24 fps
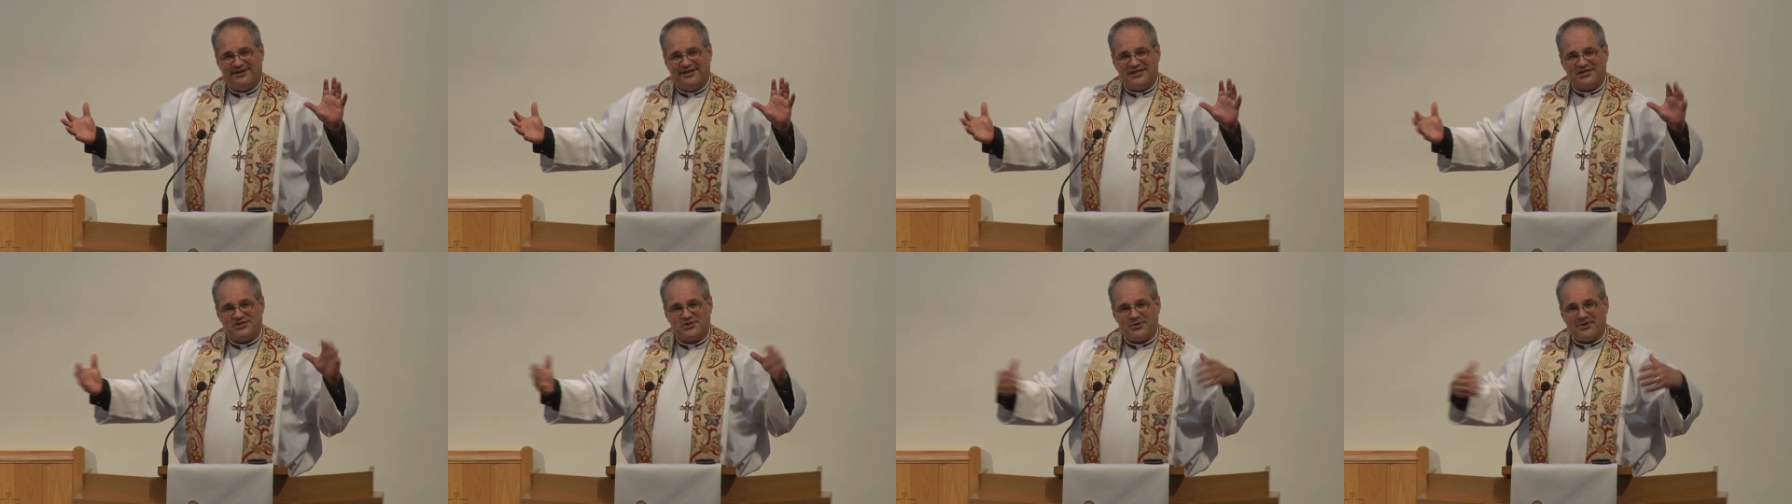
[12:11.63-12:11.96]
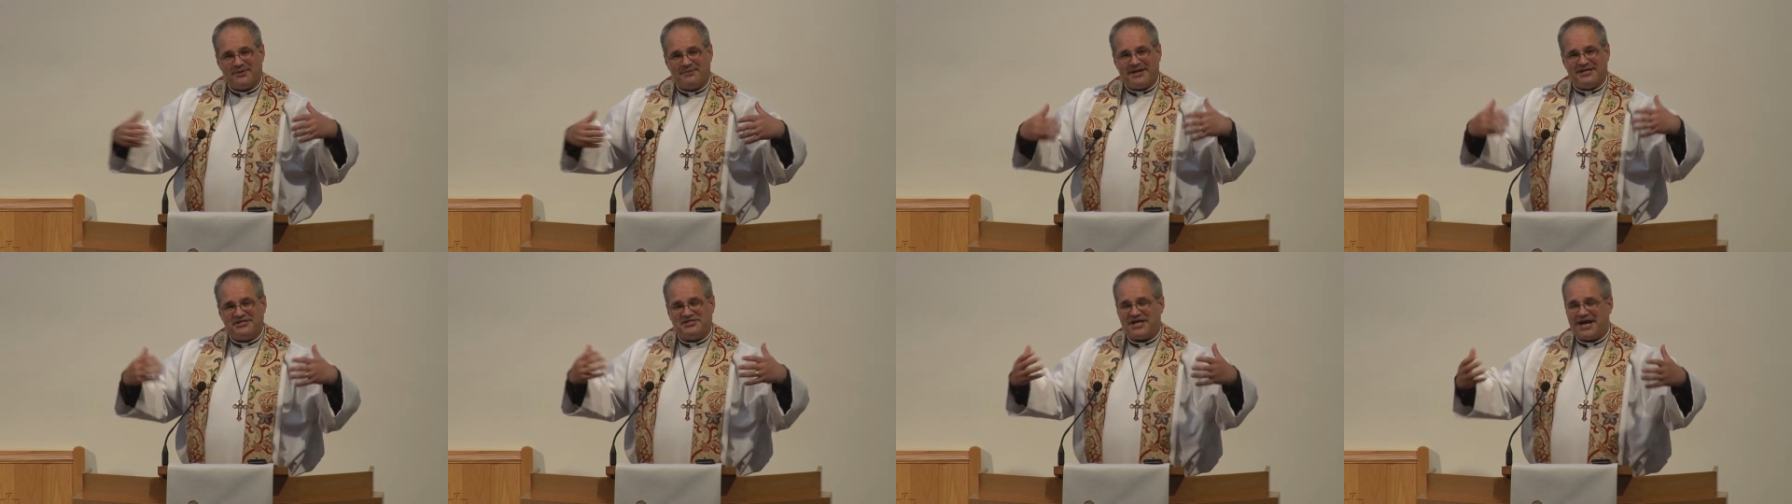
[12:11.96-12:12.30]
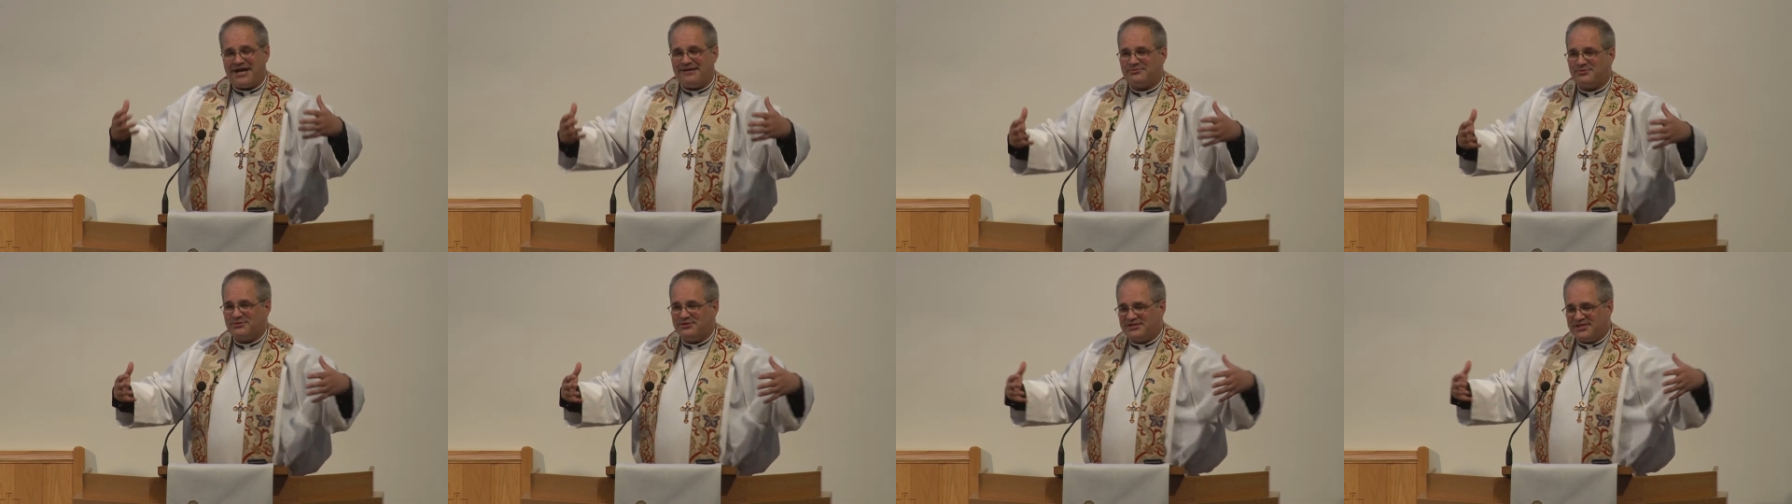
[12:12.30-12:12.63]
So, one of my
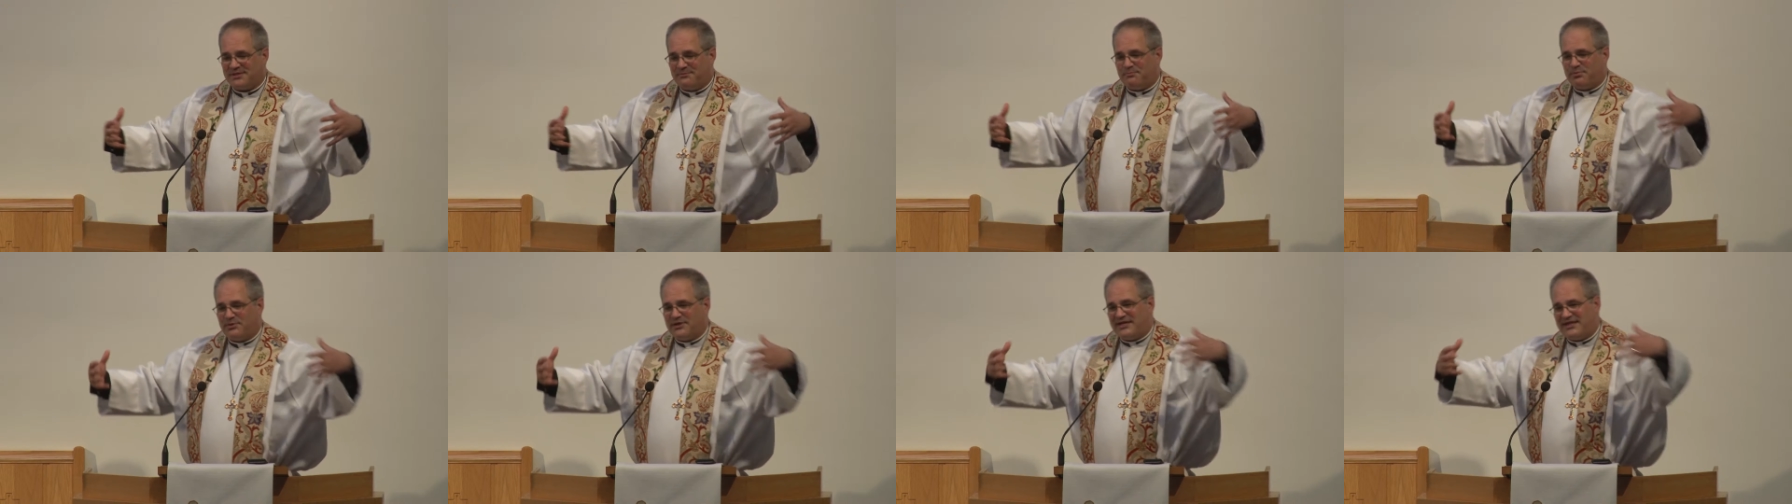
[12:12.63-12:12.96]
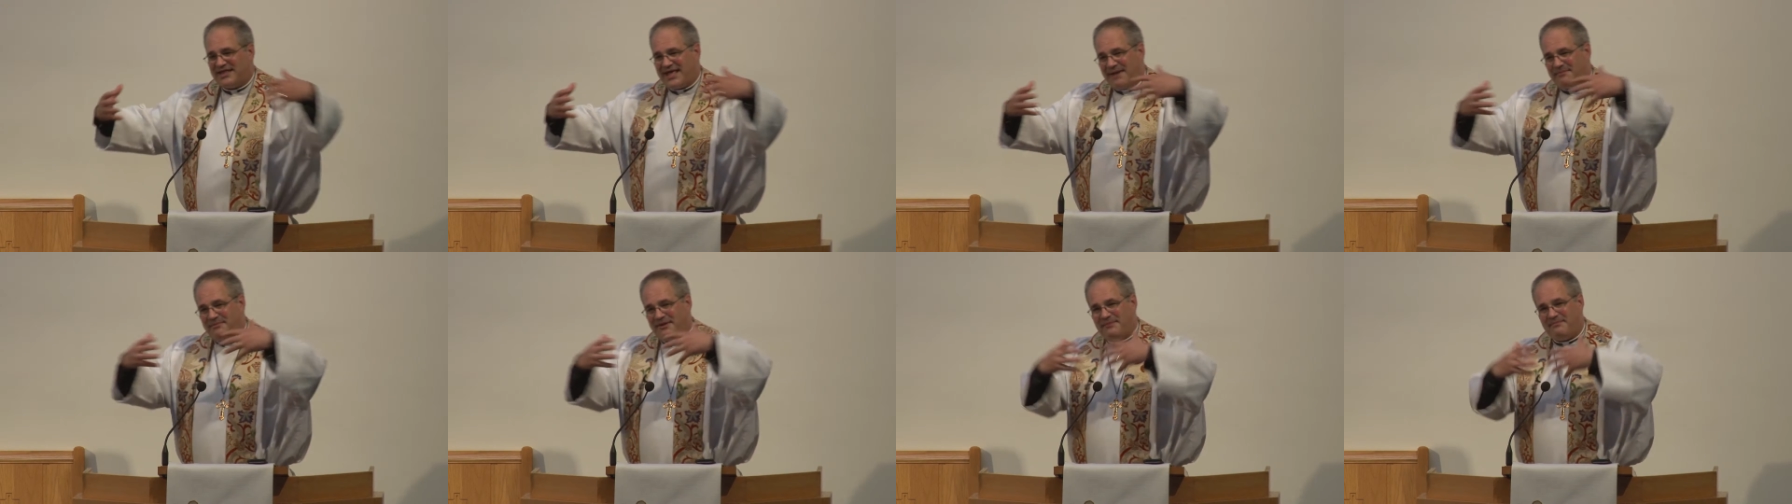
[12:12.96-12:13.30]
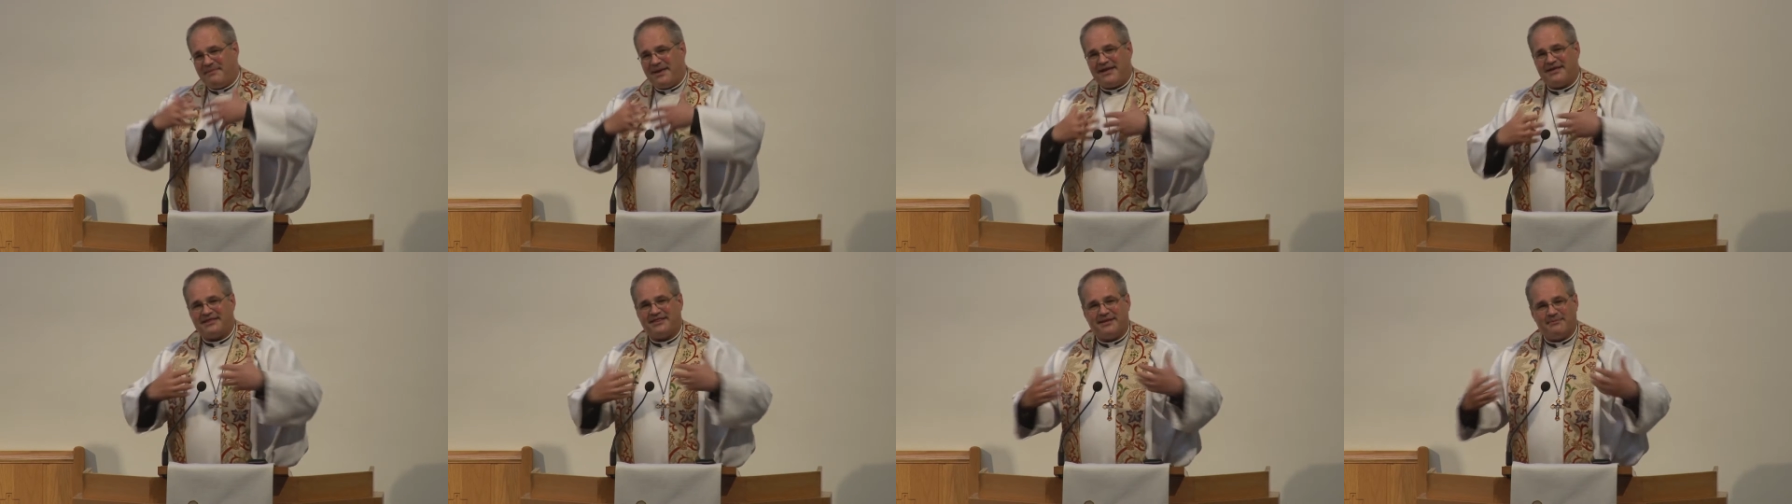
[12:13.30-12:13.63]
jobs was to bring them and
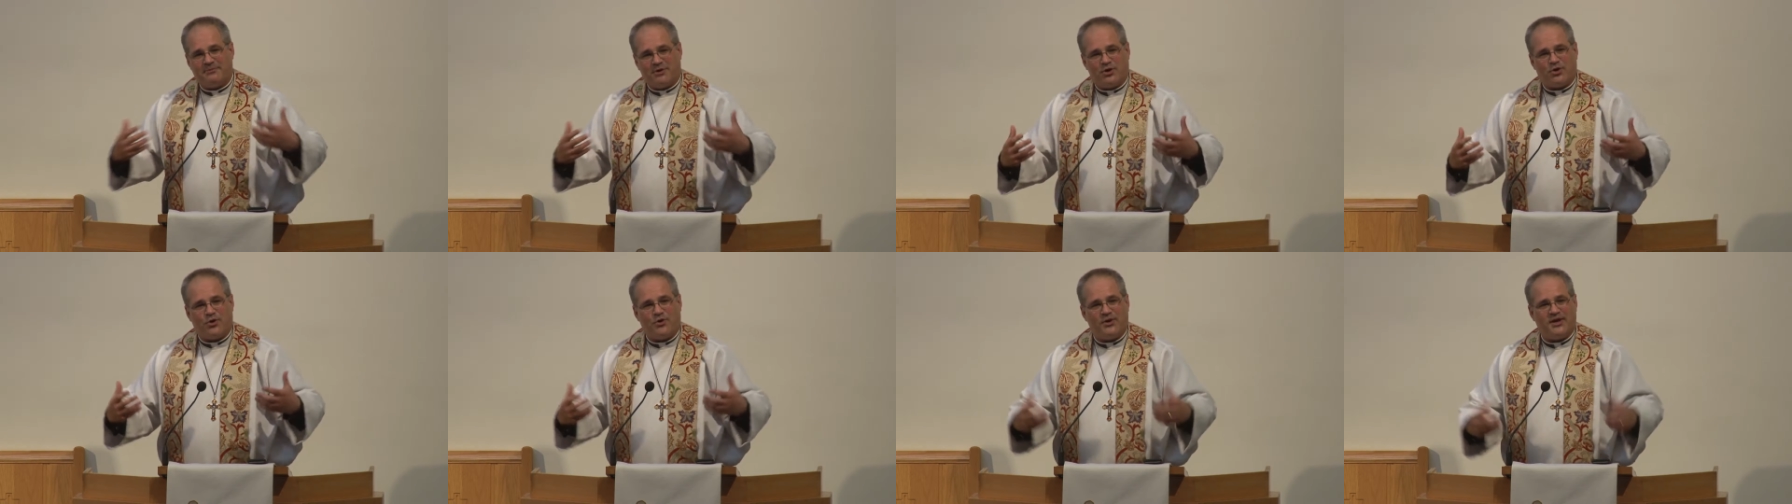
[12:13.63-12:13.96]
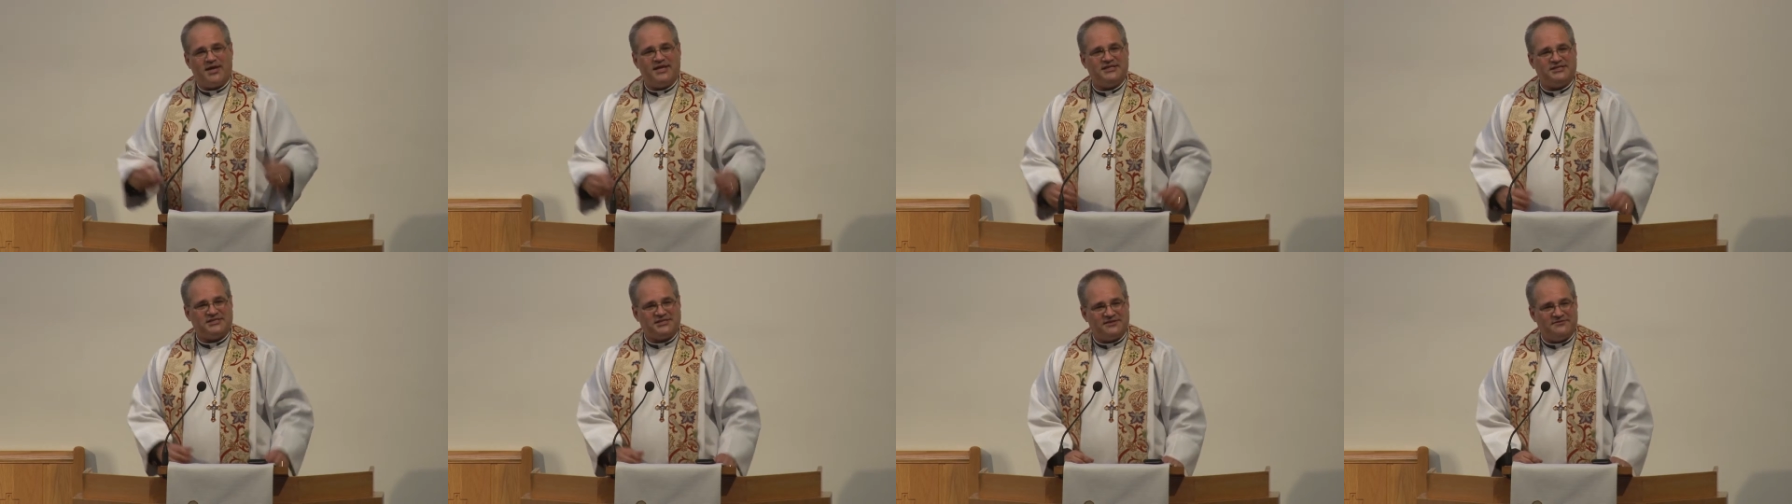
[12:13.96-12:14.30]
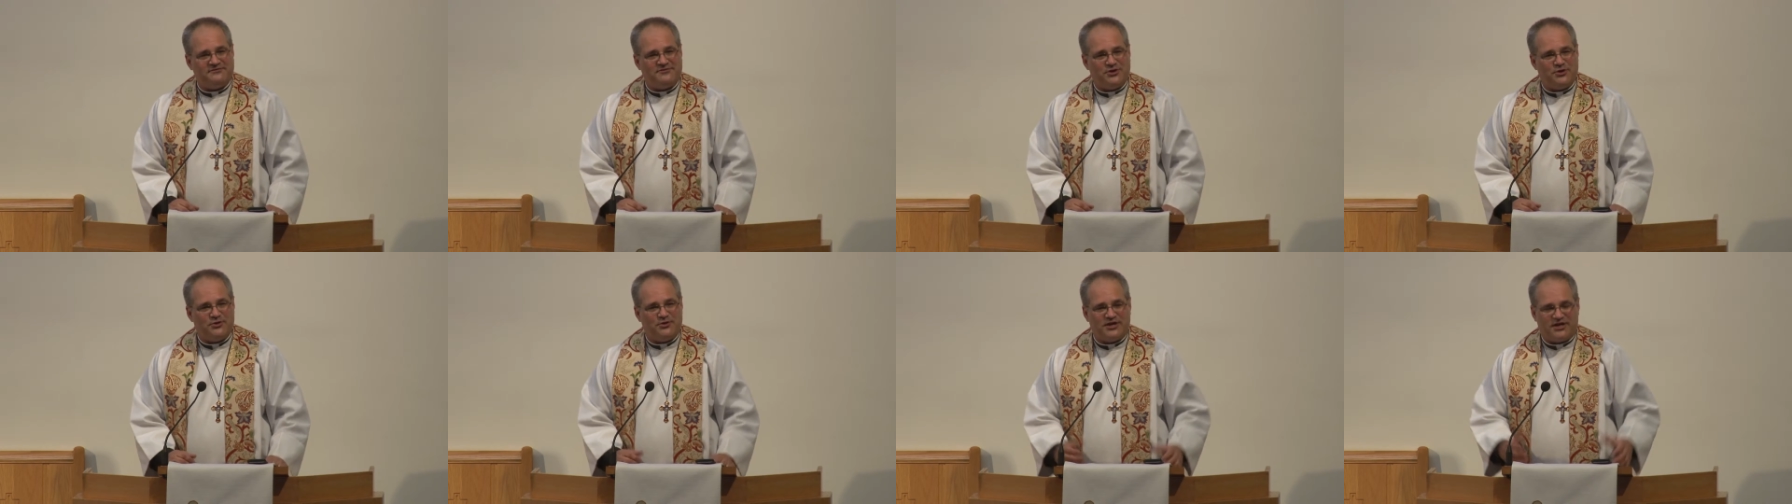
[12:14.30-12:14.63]
make them a cohesive
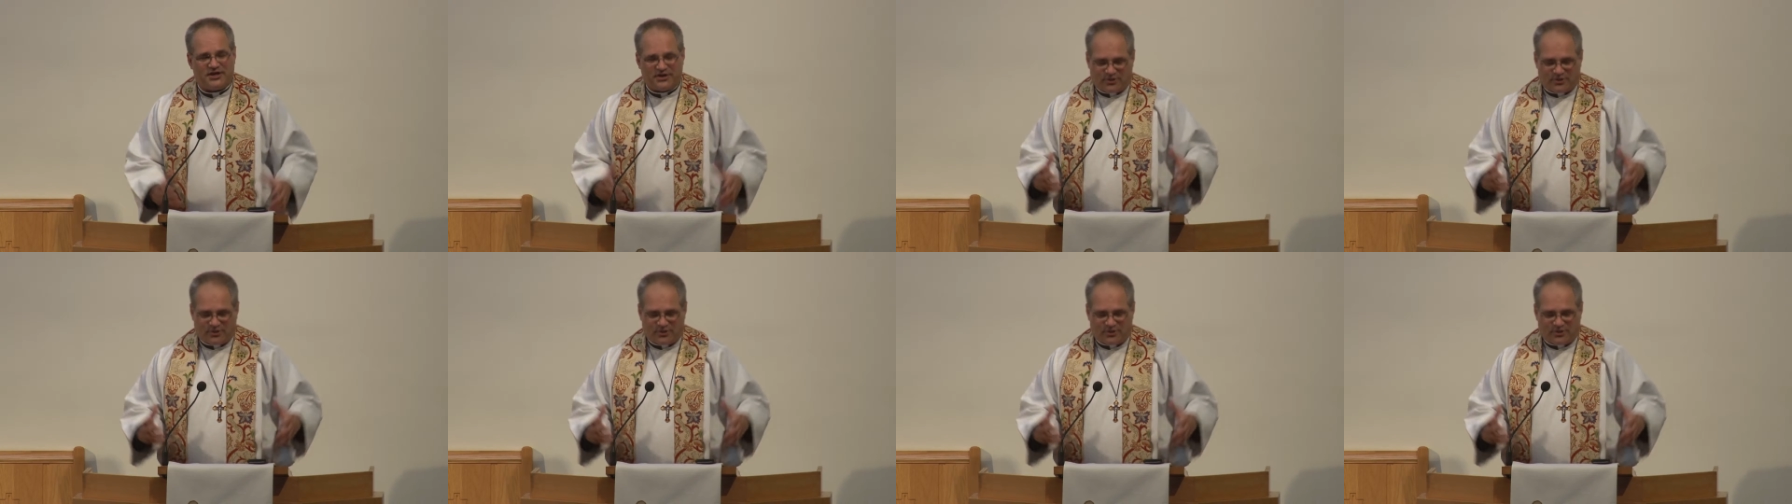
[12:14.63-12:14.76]
unit,